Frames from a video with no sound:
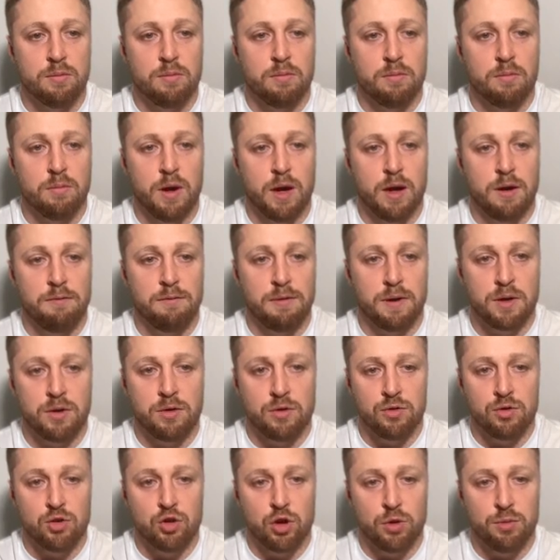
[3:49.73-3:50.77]
my
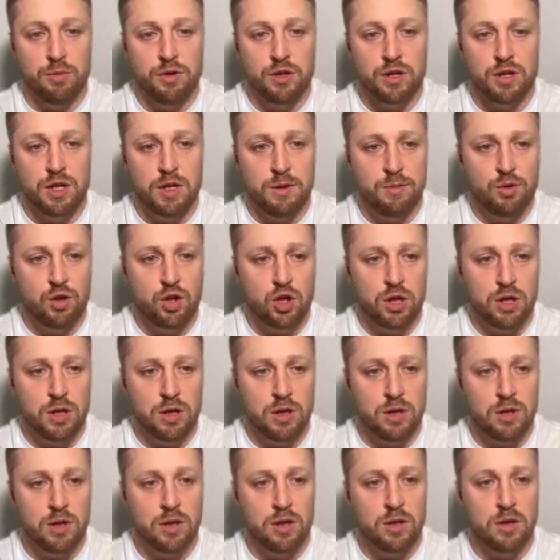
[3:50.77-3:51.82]
fine-tuned job
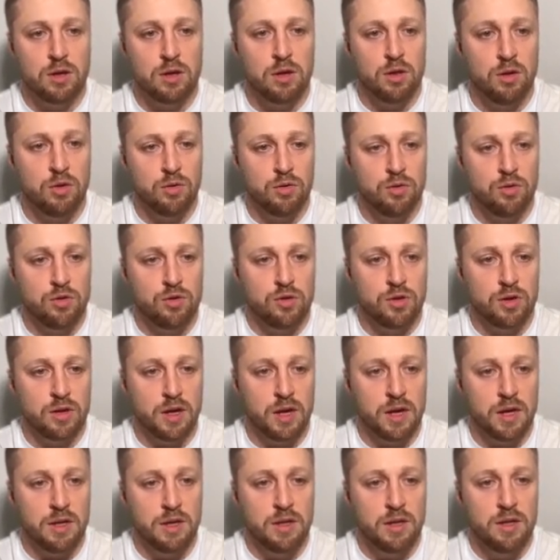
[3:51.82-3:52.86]
description. It includes
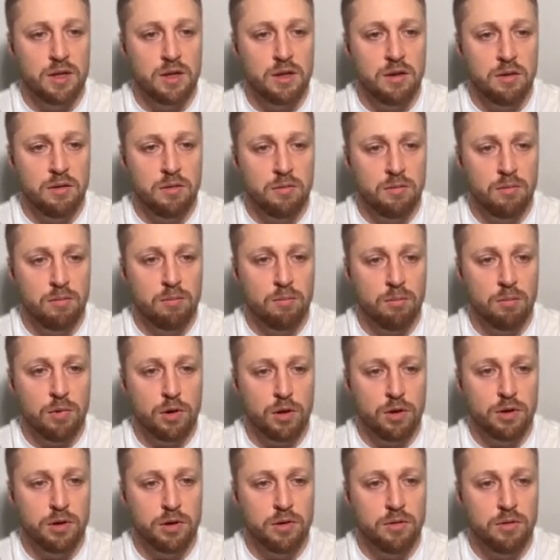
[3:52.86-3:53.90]
ID,
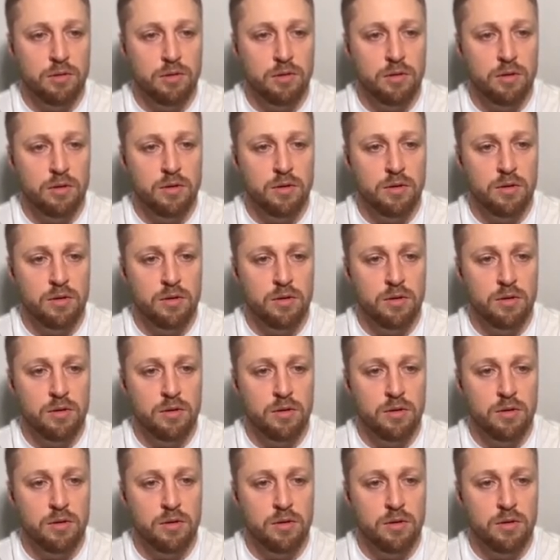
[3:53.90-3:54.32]
model,